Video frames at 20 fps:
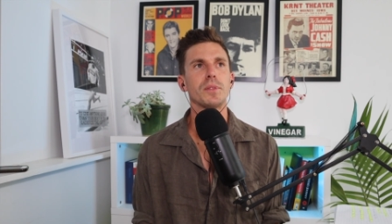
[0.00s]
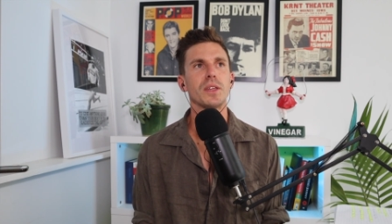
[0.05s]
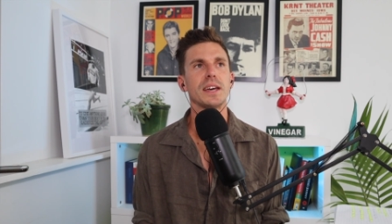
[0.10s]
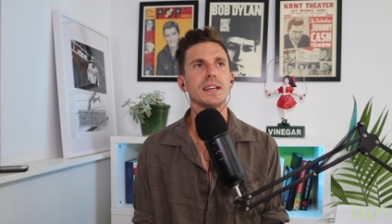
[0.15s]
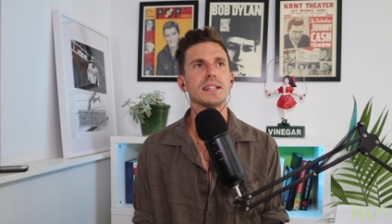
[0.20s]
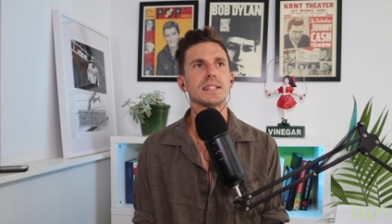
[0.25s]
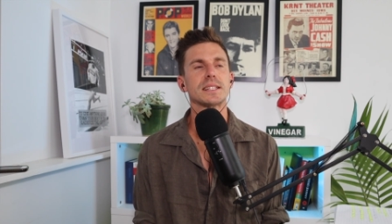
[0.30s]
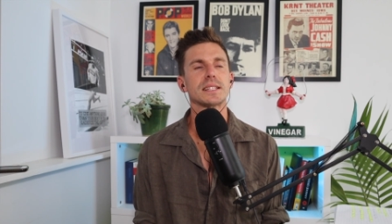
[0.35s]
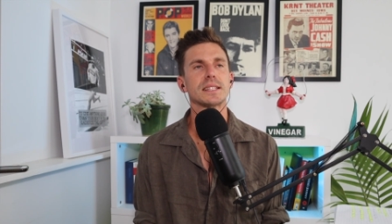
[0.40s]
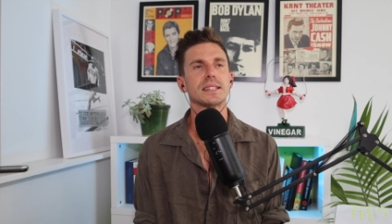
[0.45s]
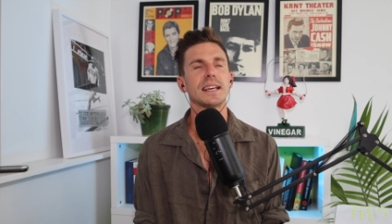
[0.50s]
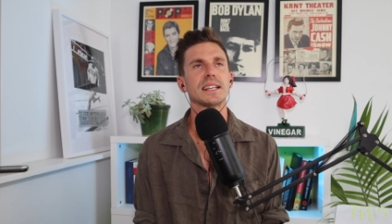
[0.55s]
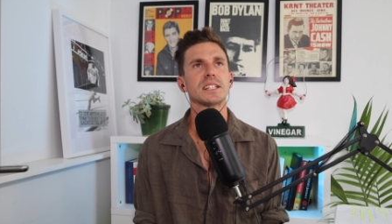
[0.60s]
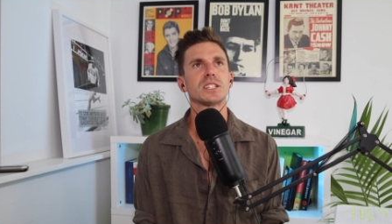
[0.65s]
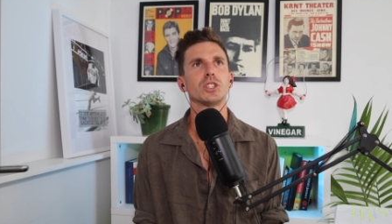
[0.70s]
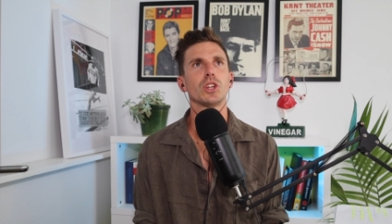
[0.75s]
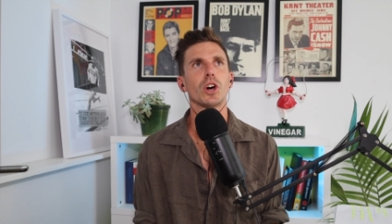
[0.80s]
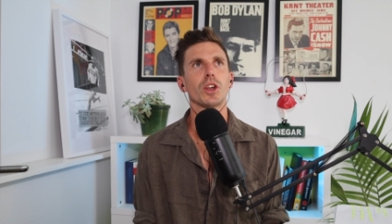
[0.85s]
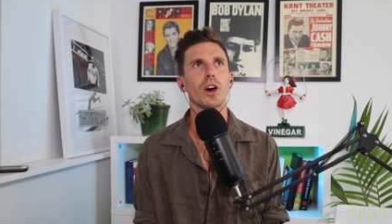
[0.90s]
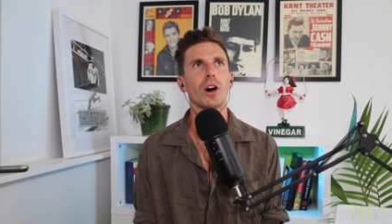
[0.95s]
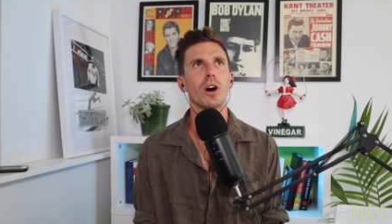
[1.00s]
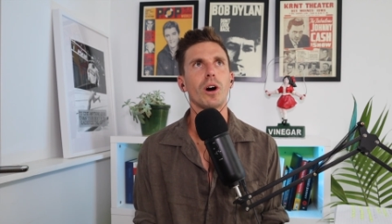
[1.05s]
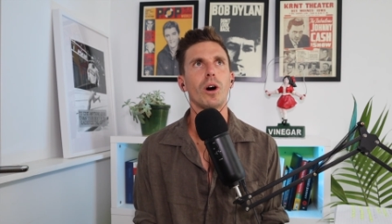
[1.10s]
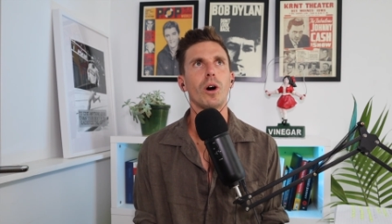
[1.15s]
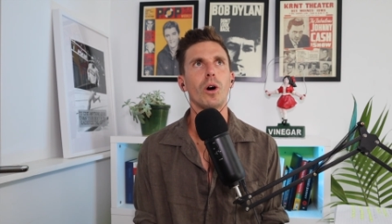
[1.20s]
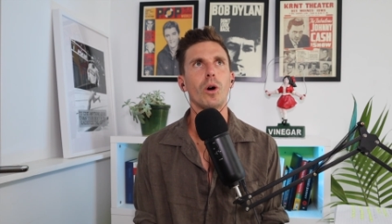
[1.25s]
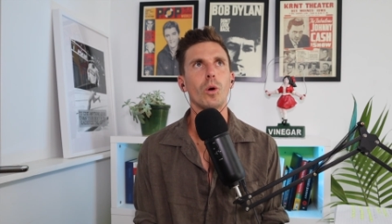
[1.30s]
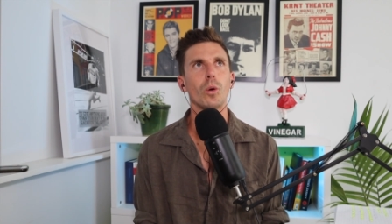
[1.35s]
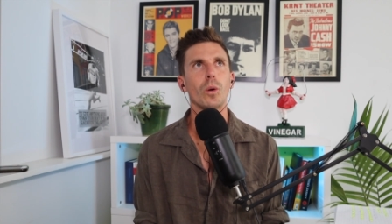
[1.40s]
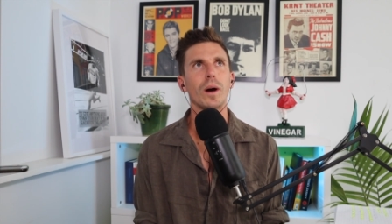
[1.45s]
There's there's not a
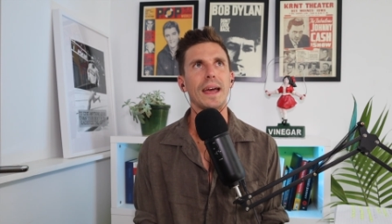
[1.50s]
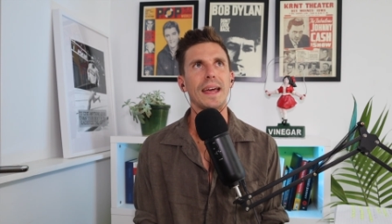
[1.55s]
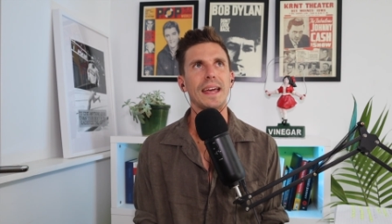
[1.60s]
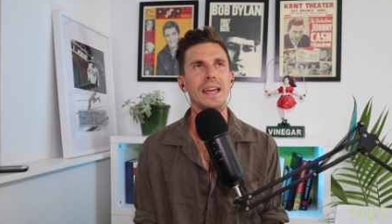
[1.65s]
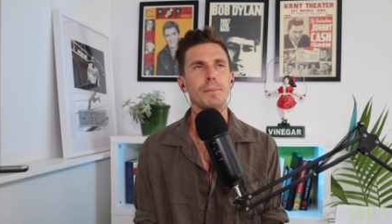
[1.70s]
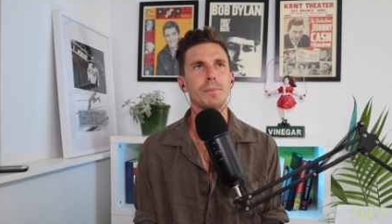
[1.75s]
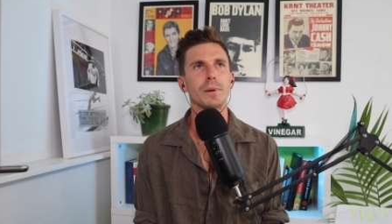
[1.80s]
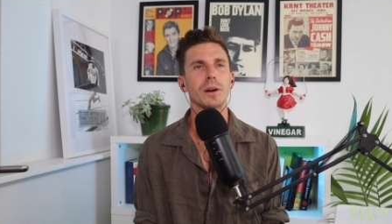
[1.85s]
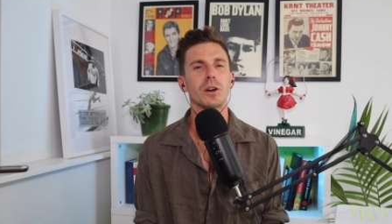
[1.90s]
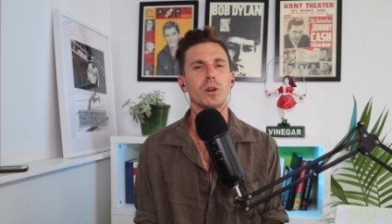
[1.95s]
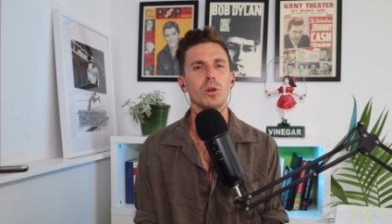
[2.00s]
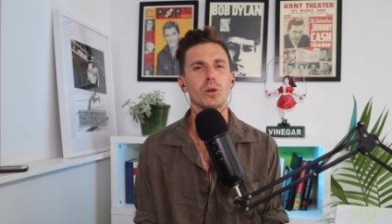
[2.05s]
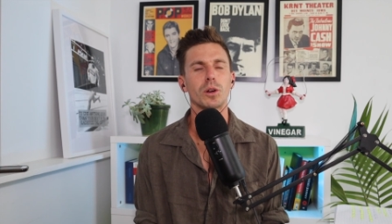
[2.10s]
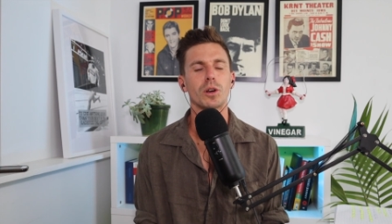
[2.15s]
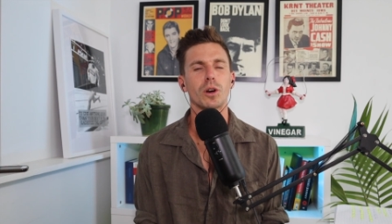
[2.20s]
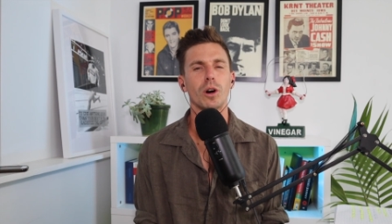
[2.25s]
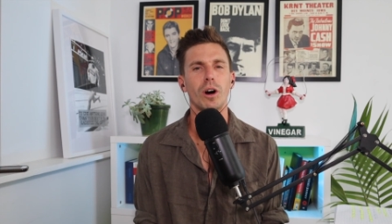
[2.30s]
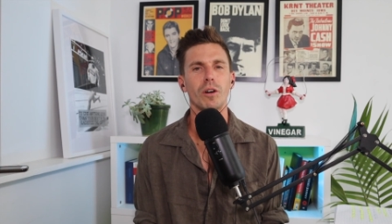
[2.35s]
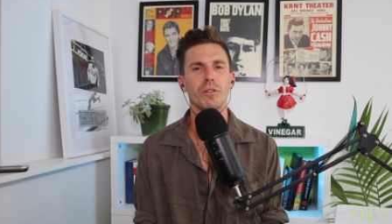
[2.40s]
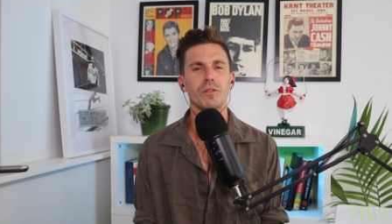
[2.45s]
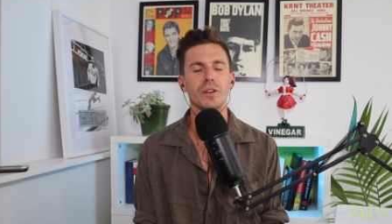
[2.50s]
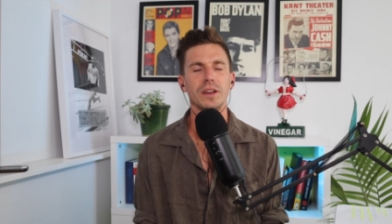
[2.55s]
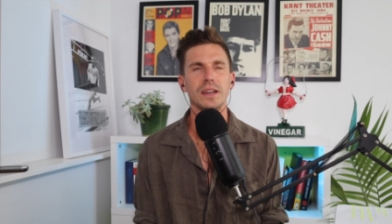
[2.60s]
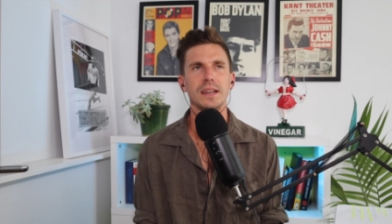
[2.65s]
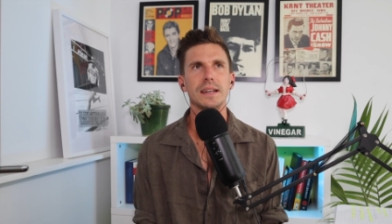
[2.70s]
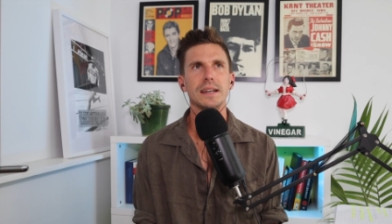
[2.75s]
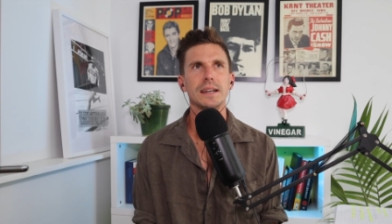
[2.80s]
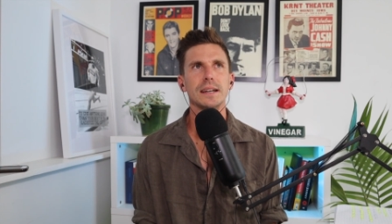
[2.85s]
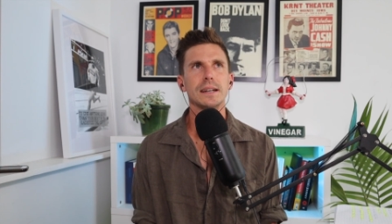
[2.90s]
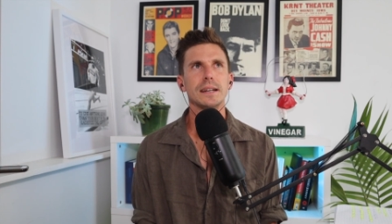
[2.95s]
whole heap of good
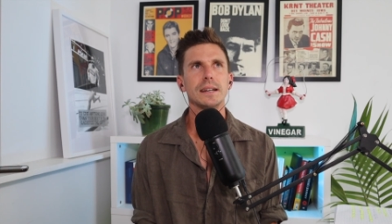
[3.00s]
coffee